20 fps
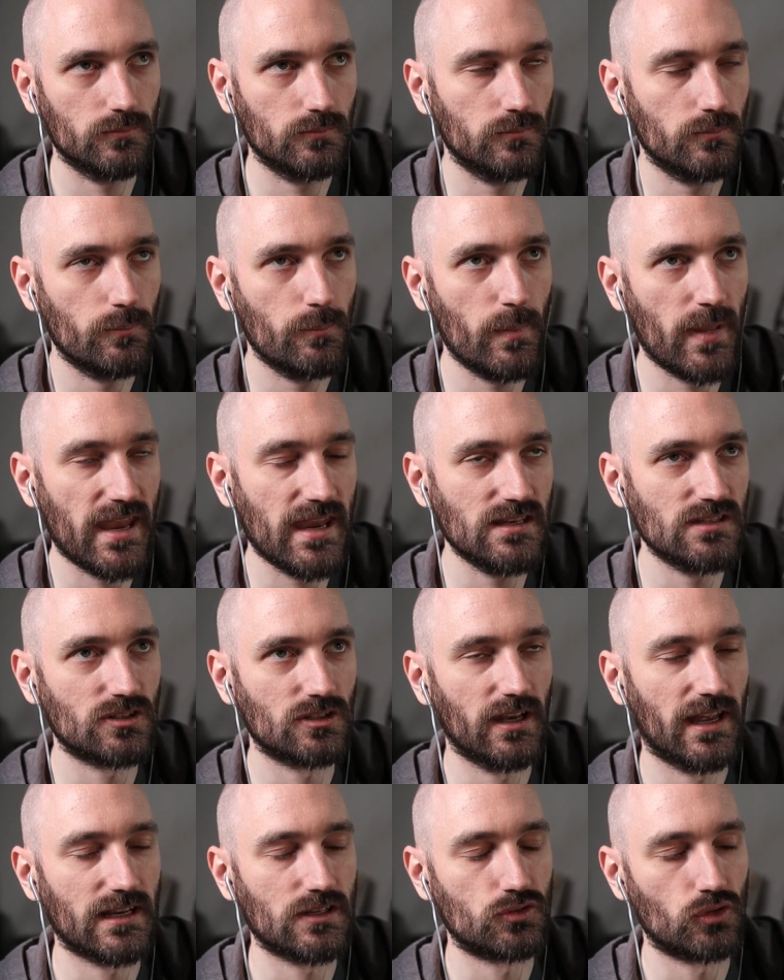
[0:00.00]

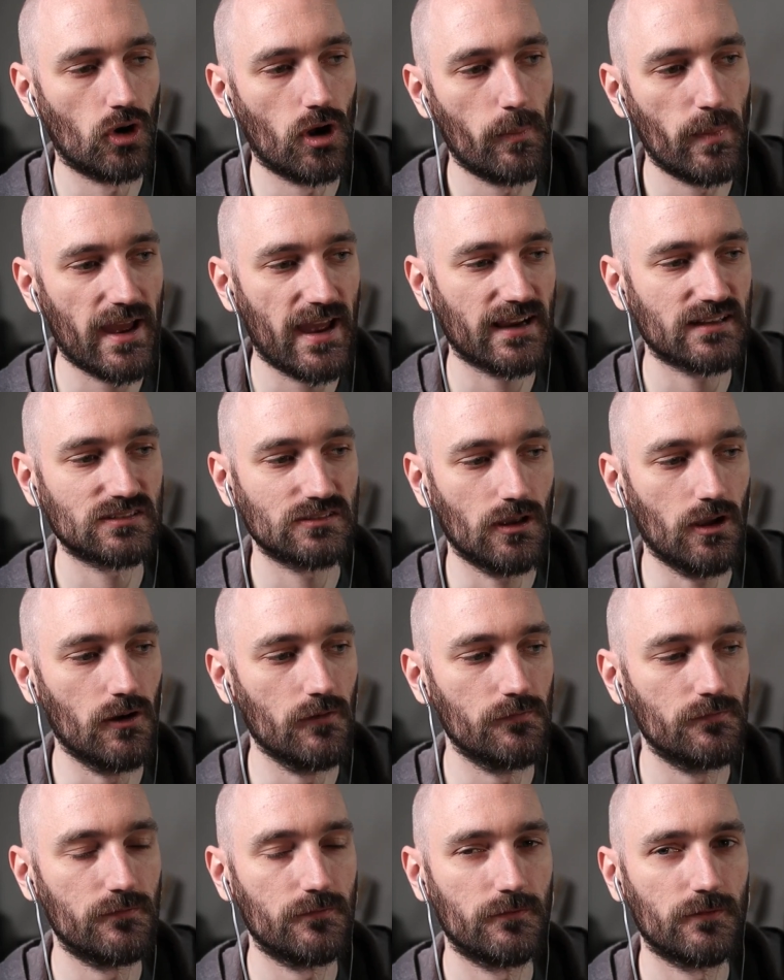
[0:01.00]
major like drawbacks
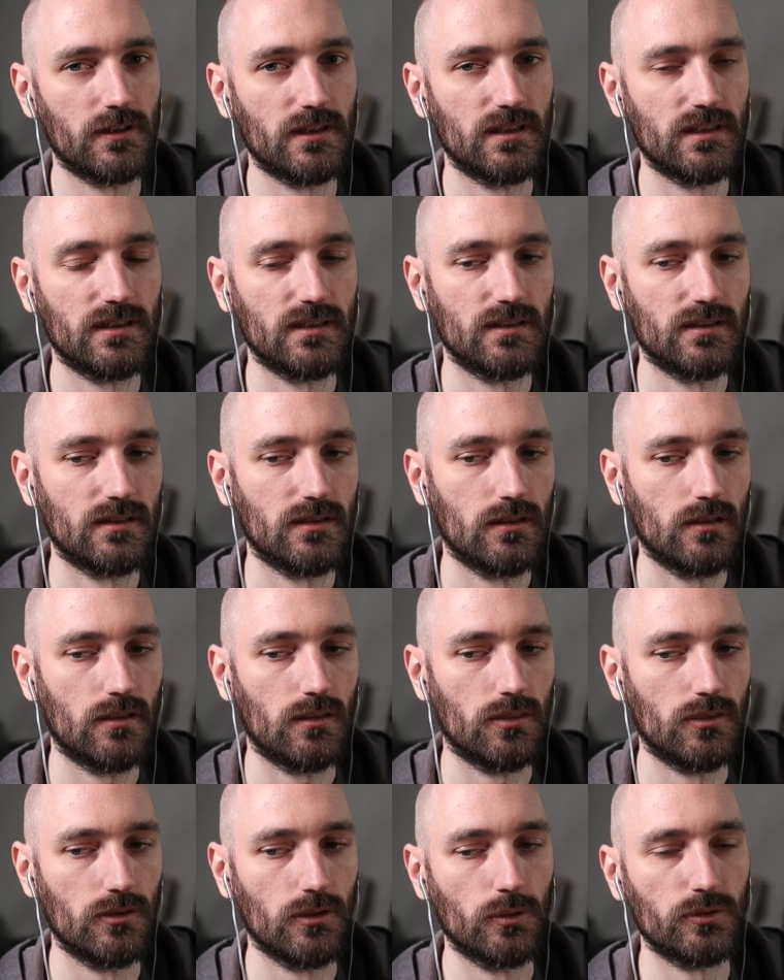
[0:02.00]
of
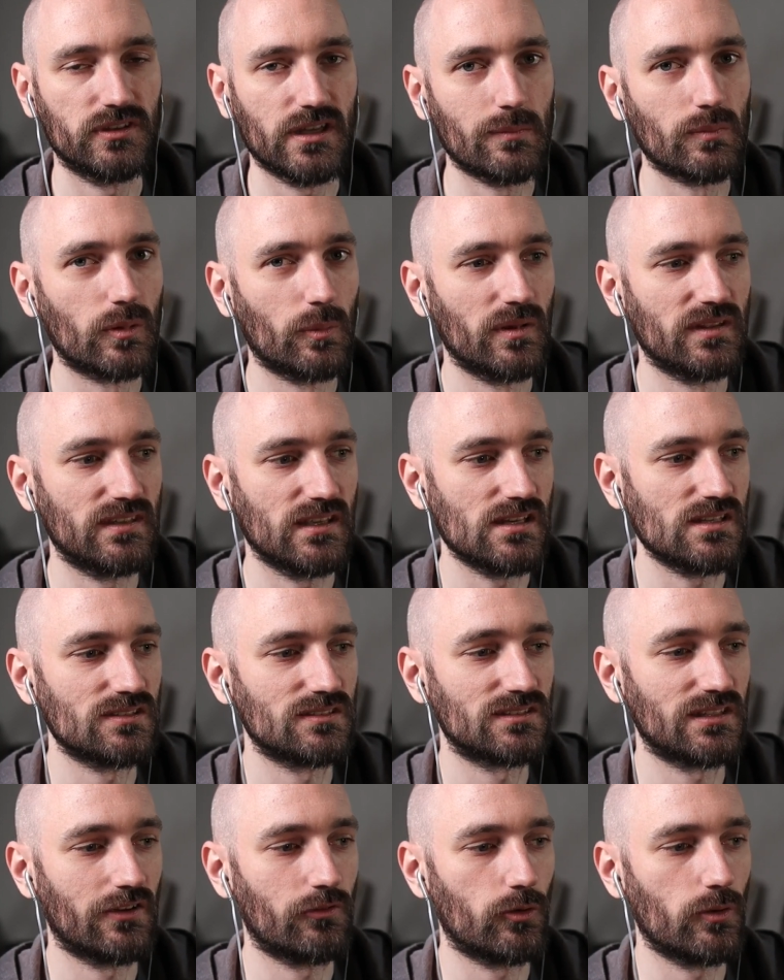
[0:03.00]
those
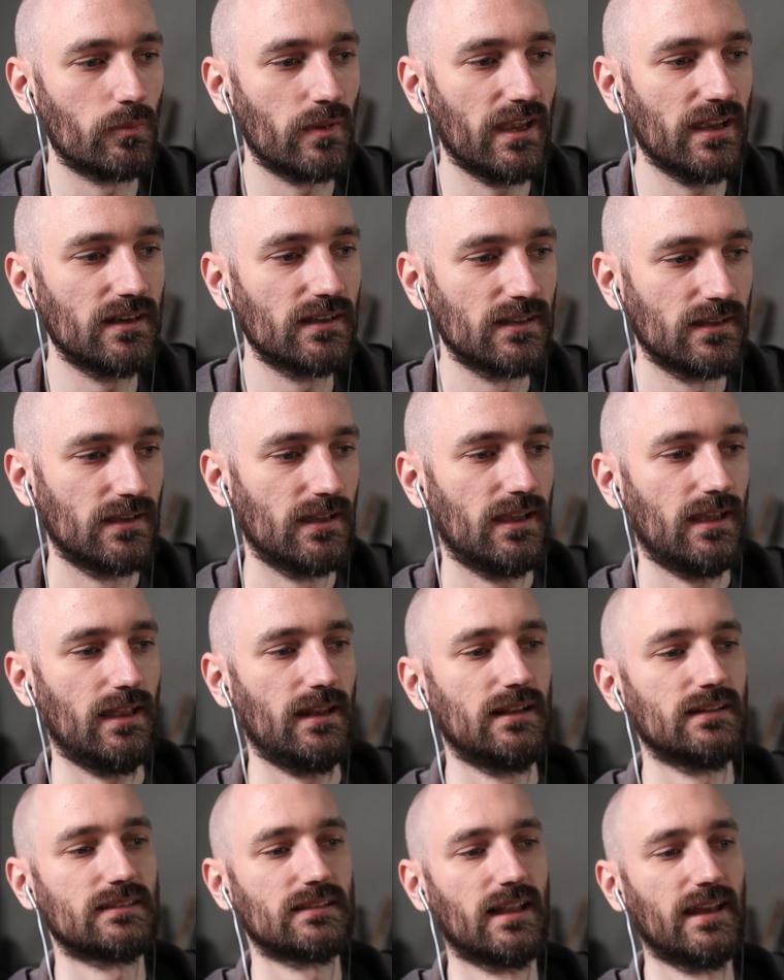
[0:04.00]
implementations that we've made.
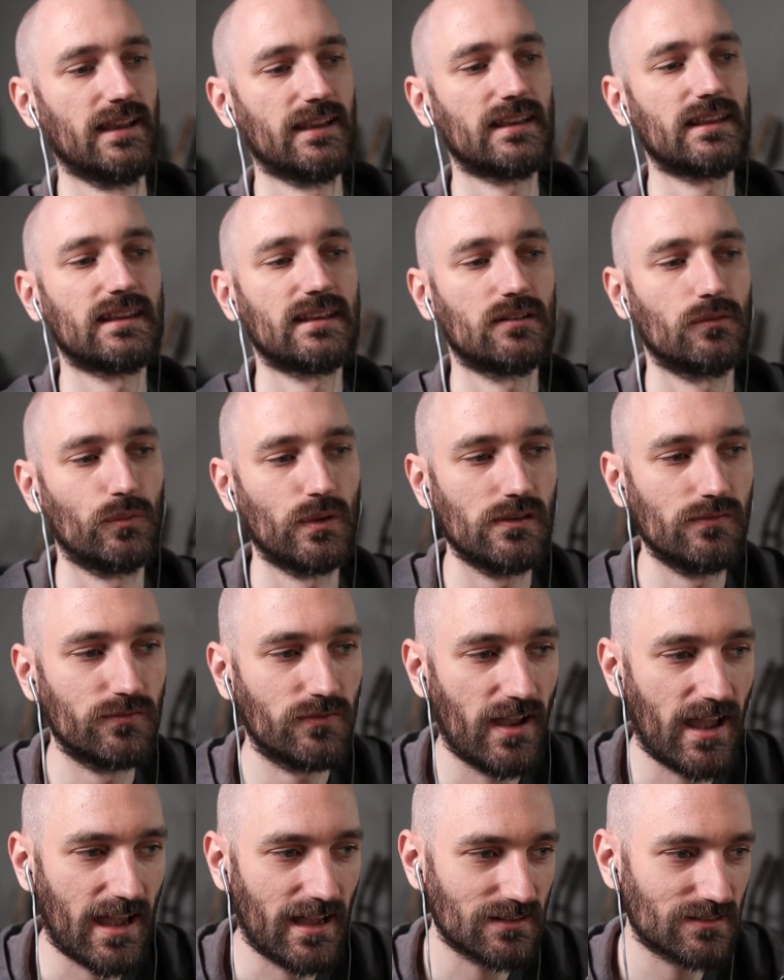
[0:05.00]
And it's like we've
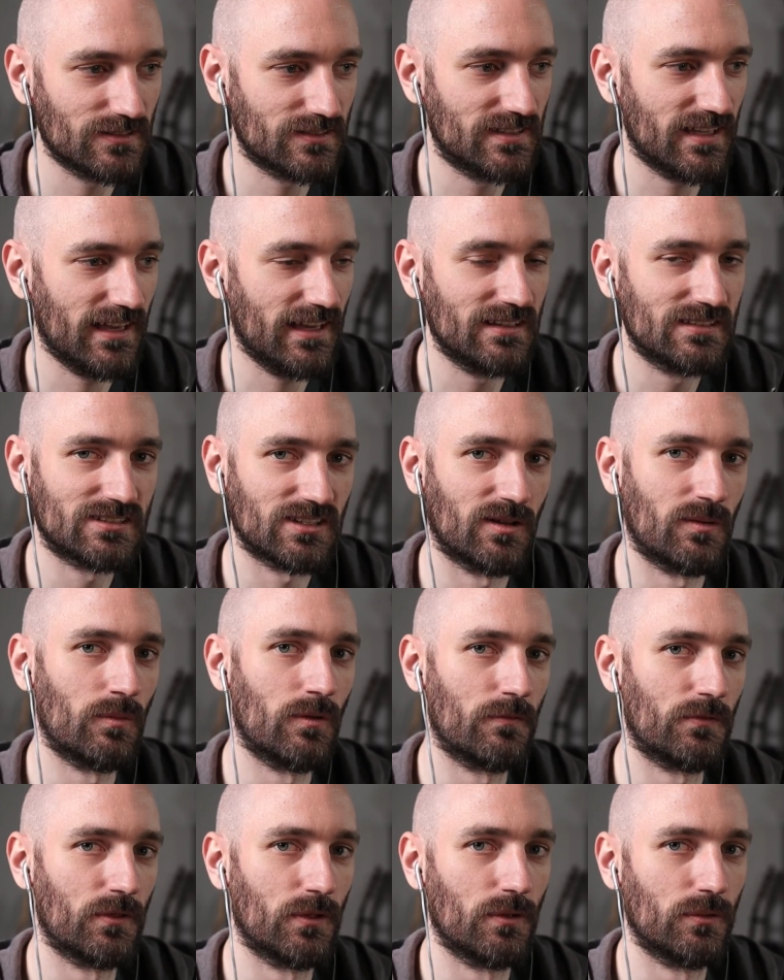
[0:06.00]
had to take some
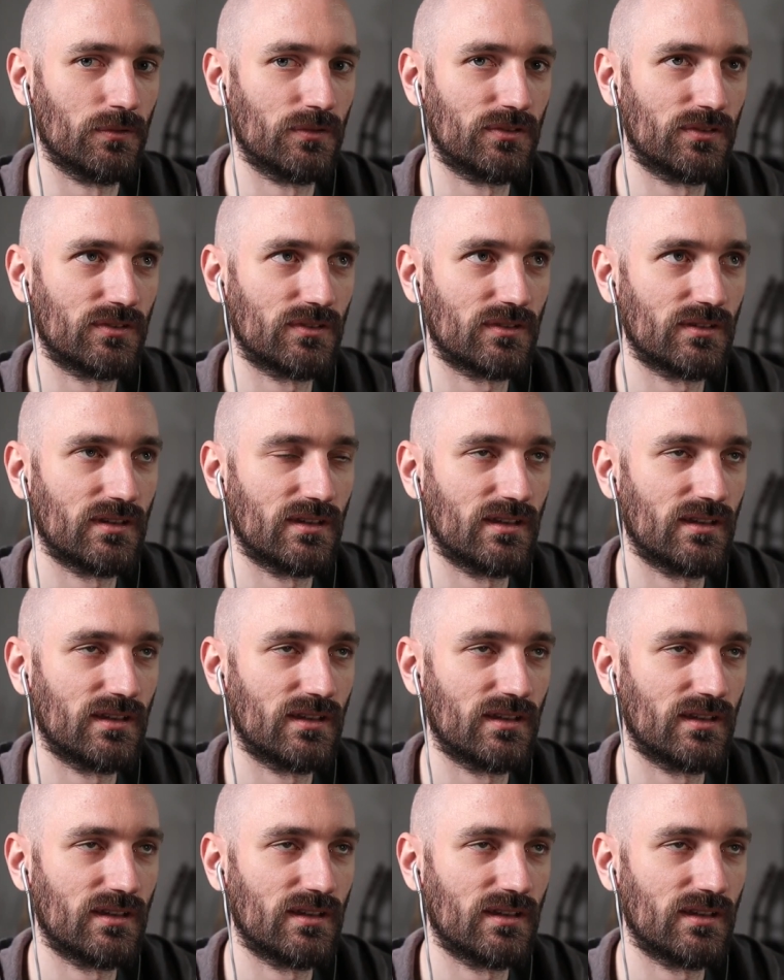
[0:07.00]
of those